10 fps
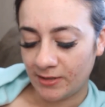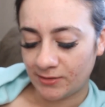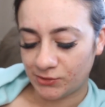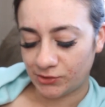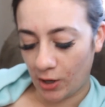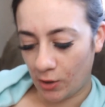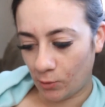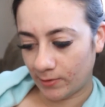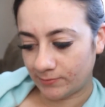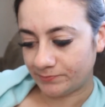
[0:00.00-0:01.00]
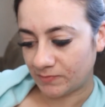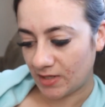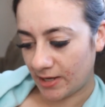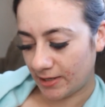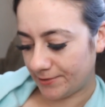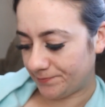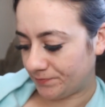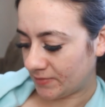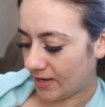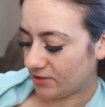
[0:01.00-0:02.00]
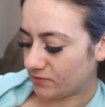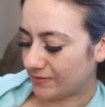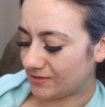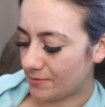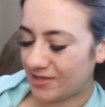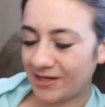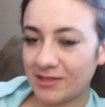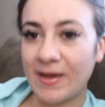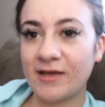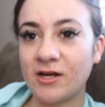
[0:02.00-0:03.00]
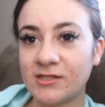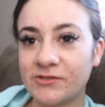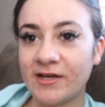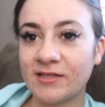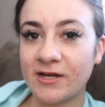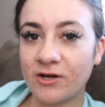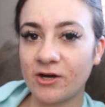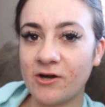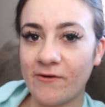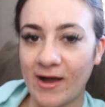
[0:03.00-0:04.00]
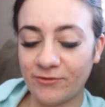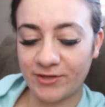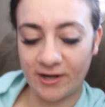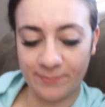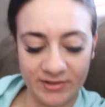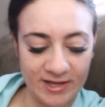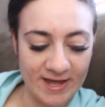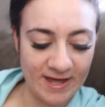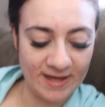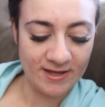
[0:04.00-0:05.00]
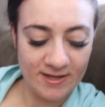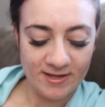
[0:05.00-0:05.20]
so, um, I just want something in the backyard so I can let her go out there and play,